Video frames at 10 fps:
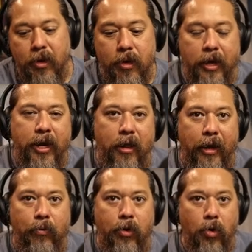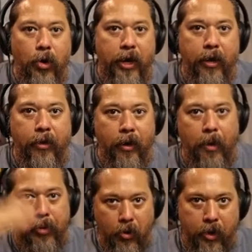kind of like recording it and then
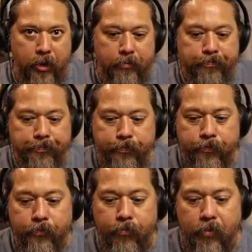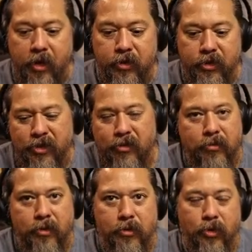uploading it, just
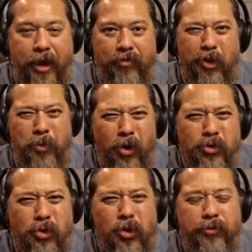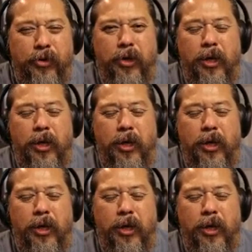so I have a little more control over